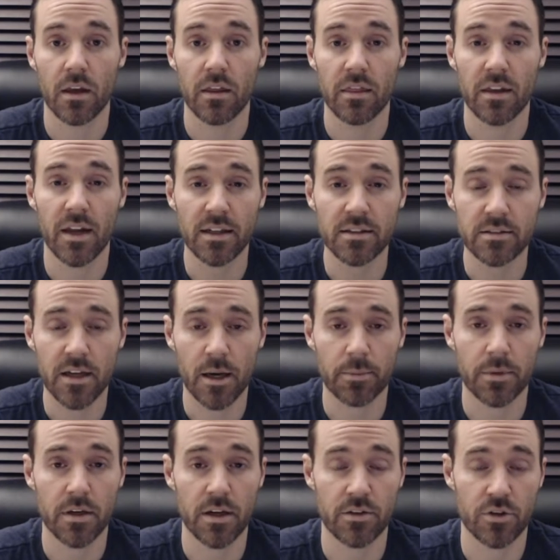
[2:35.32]
The next step
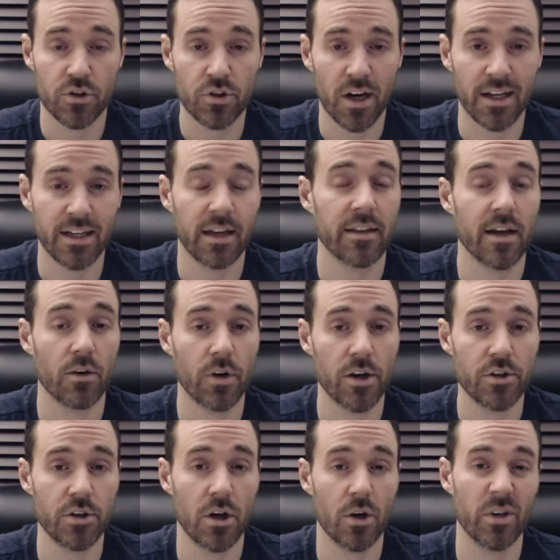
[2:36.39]
is to try to get that
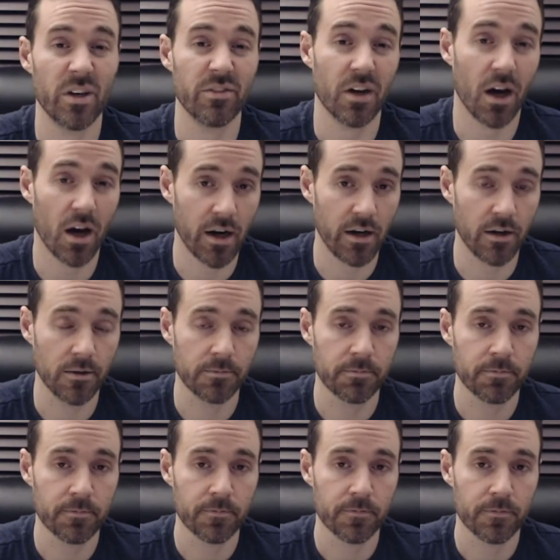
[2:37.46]
ratio even higher,
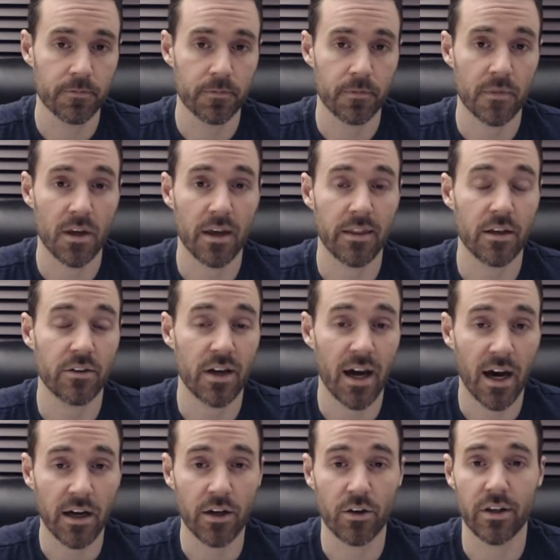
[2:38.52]
and then to
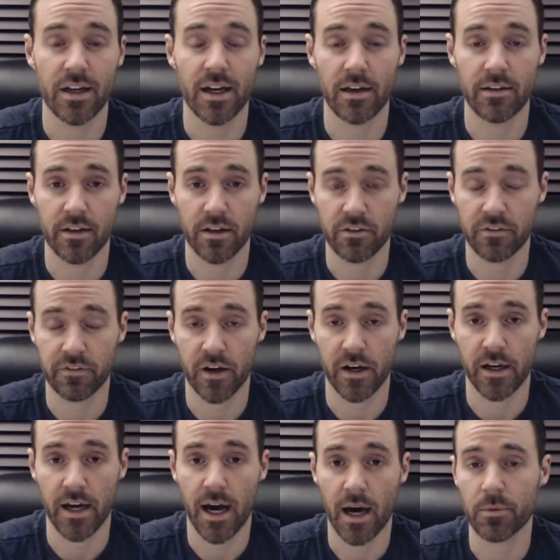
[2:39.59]
accurately
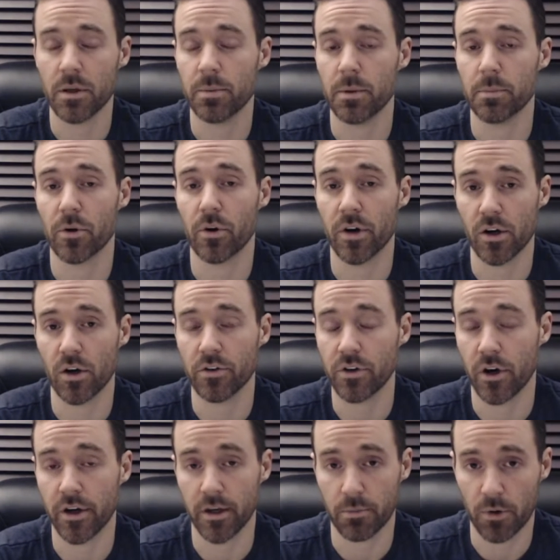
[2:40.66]
identify how many people are in our
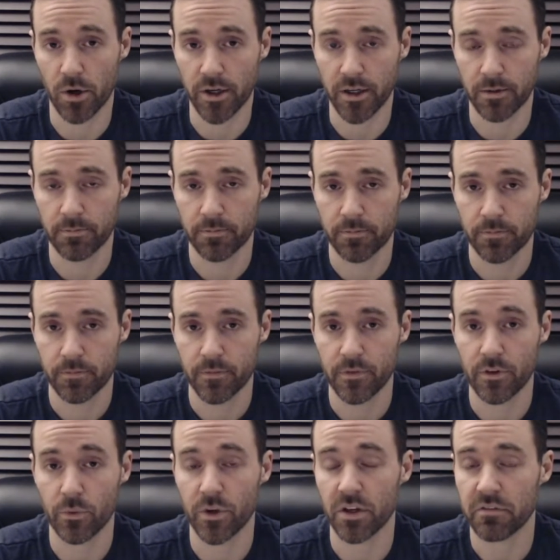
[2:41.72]
target market so
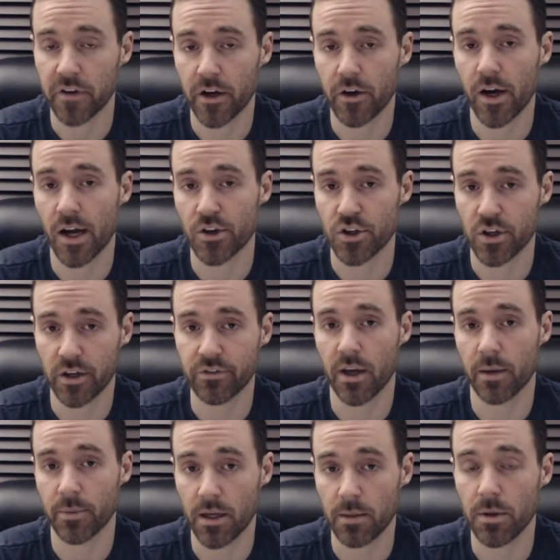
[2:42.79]
we can figure out just how
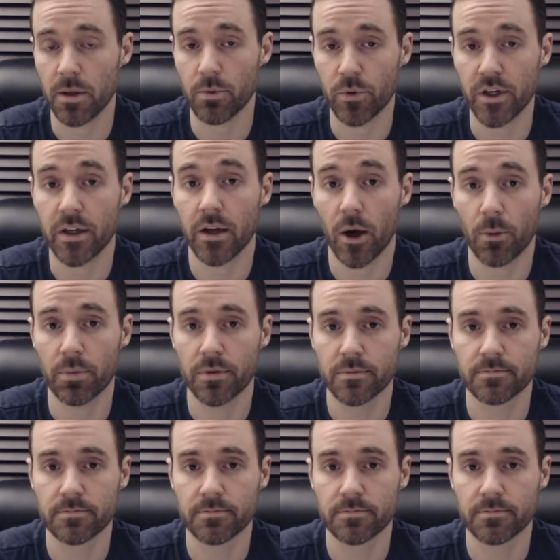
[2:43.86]
many people we can help.